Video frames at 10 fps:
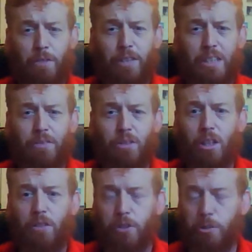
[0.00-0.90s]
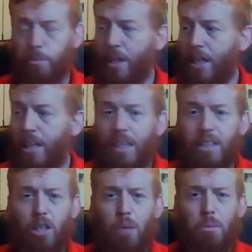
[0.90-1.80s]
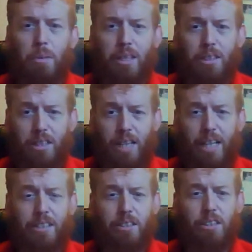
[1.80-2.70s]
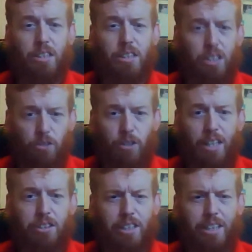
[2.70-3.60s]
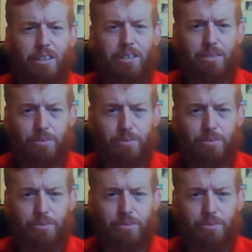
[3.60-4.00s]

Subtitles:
festival or something, it normally means excellence and stuff like that, doesn't it?